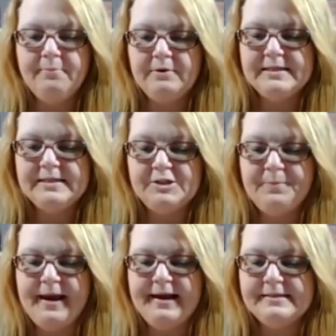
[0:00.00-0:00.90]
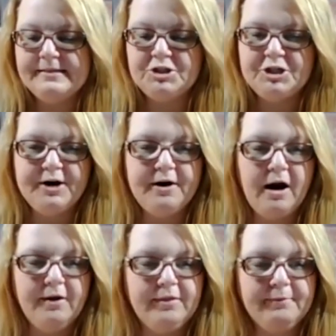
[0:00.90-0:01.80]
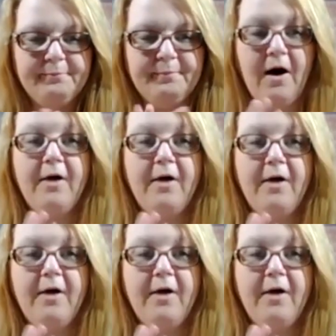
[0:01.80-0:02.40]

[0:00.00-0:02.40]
touch base, share all